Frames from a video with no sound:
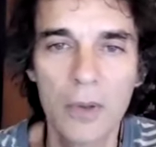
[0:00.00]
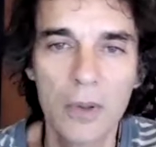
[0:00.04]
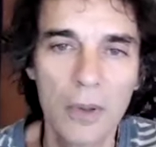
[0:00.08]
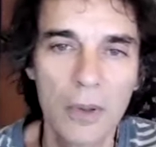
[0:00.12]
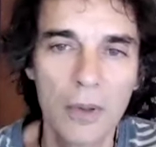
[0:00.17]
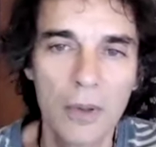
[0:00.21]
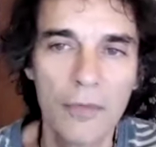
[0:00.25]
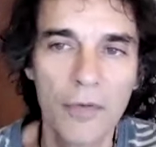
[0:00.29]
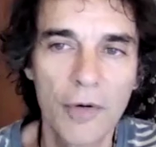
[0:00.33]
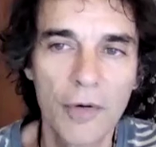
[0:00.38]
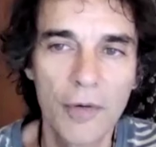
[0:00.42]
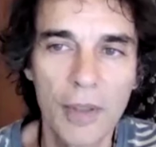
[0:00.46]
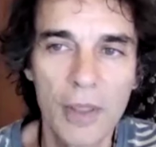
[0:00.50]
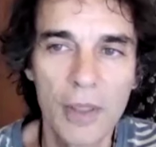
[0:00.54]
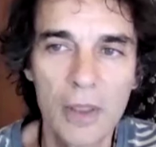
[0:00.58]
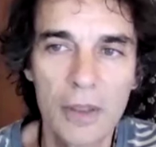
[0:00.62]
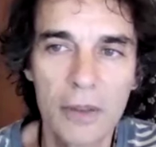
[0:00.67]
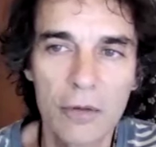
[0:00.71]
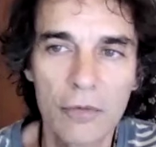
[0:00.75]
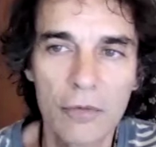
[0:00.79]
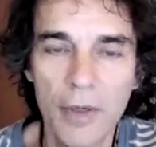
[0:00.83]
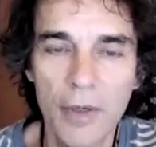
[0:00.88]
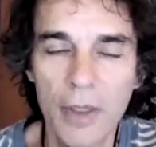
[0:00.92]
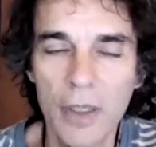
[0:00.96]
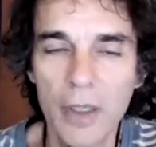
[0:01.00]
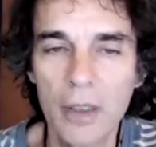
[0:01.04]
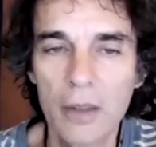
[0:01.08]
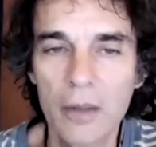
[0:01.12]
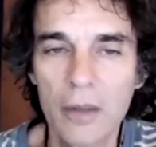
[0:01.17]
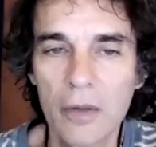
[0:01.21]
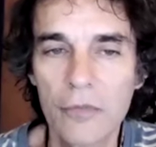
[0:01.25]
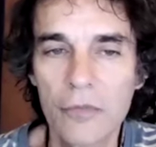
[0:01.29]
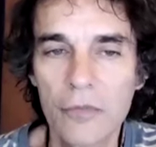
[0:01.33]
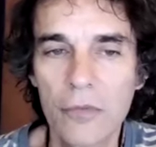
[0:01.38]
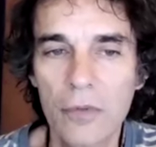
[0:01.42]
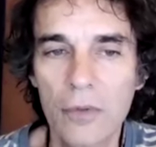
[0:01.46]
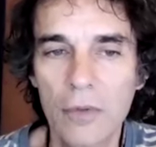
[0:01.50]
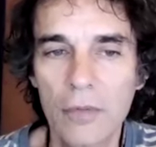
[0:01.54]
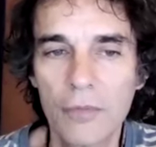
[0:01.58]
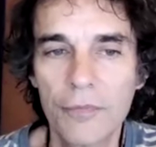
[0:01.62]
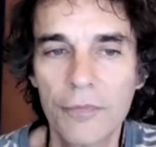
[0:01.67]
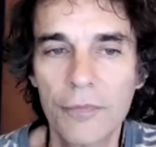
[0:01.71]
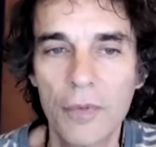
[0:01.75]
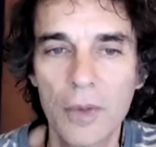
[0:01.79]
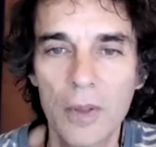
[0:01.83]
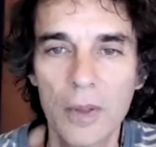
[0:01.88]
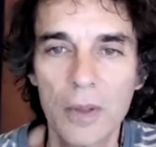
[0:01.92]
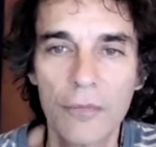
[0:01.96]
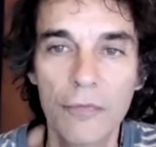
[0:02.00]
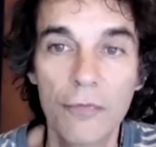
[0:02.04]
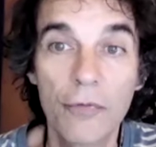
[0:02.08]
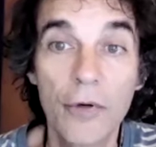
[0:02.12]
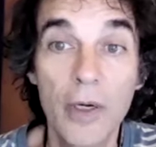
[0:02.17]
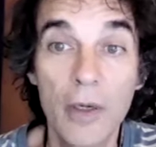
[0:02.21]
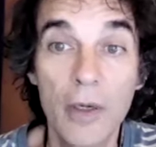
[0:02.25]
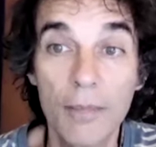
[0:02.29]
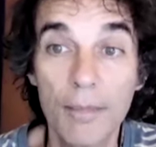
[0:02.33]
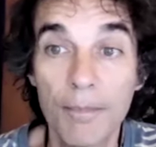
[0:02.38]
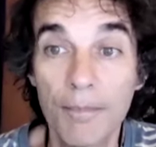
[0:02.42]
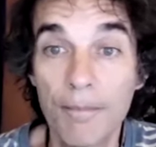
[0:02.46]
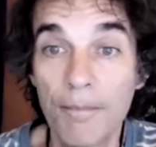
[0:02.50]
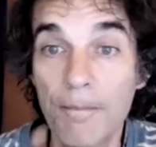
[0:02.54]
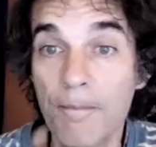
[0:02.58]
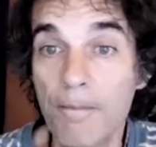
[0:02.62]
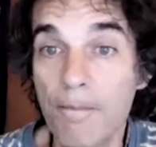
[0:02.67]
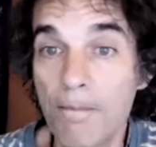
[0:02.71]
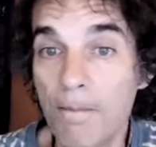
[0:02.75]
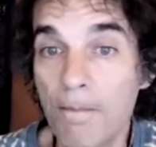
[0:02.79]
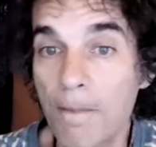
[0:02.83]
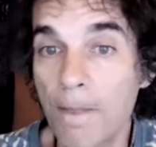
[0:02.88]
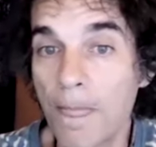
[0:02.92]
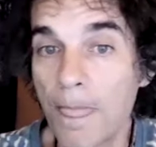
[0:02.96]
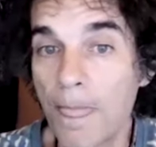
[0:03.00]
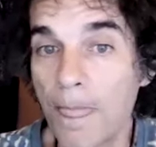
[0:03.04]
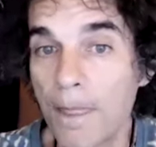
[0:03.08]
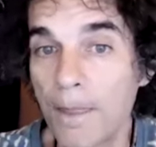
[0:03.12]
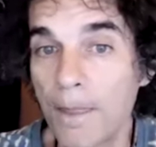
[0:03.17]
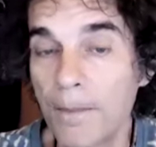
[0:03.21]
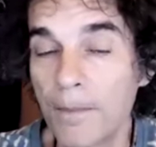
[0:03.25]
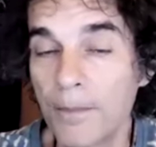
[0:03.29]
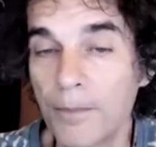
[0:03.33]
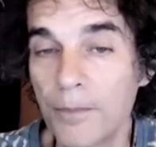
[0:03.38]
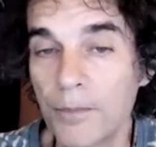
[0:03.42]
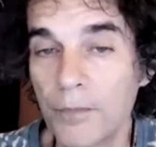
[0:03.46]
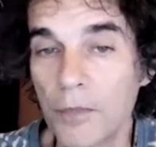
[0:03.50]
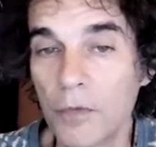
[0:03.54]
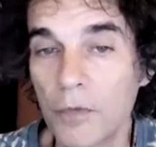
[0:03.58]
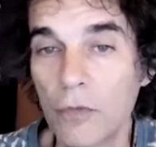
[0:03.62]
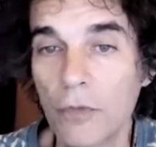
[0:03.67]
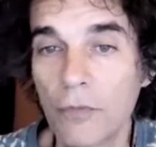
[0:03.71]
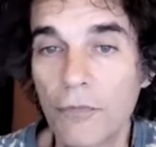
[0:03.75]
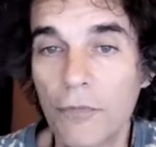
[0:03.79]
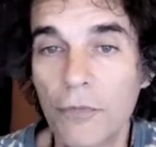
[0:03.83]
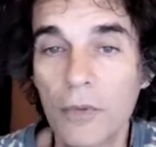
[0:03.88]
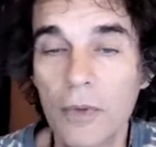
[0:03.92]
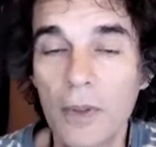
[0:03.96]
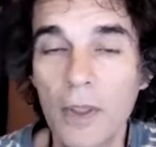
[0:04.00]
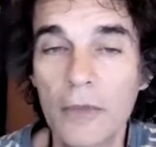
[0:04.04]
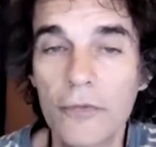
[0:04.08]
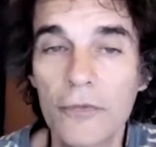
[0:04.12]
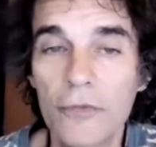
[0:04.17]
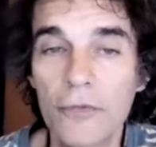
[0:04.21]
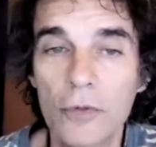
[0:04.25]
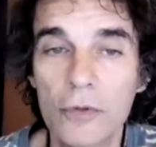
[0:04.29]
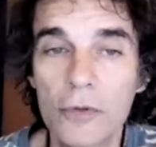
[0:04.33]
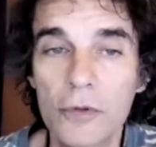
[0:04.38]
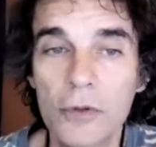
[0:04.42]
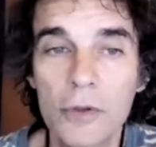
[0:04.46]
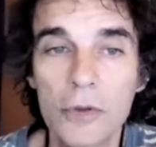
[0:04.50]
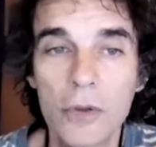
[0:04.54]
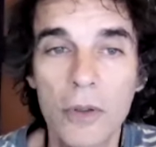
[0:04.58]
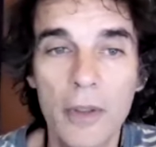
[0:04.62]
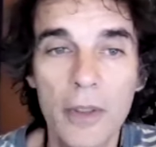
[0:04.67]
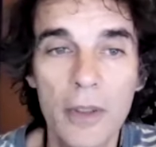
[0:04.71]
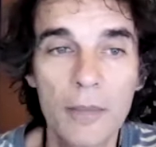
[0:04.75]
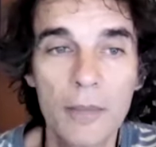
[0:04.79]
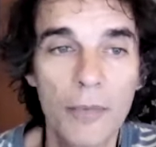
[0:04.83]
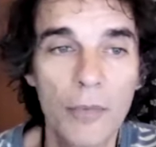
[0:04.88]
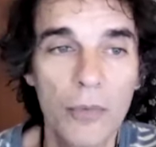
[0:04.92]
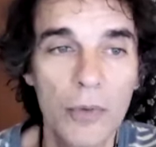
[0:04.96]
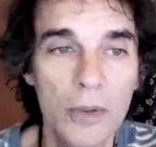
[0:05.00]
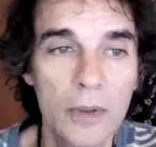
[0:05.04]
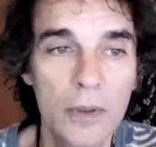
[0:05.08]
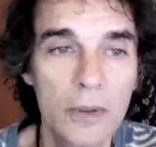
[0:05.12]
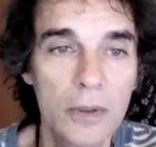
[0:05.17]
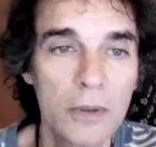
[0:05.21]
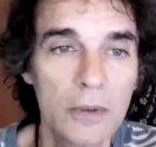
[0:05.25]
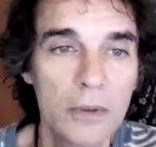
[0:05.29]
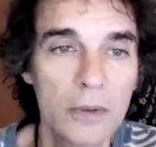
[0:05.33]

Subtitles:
a very clear recognition of freedom. So that's our starting point.